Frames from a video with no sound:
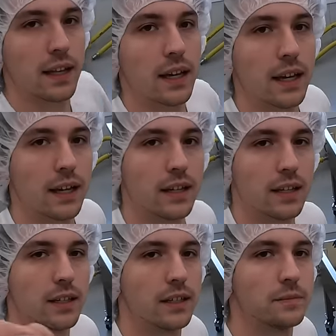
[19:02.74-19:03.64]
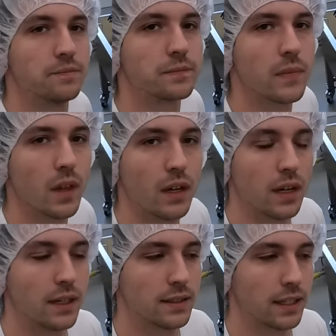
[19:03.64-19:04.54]
of like a
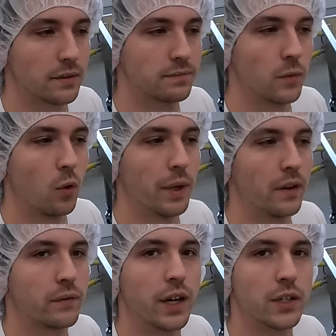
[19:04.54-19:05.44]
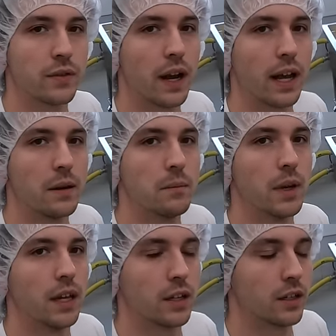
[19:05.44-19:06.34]
homemade French fry
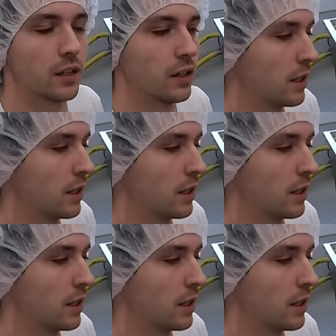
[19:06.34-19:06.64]
maker.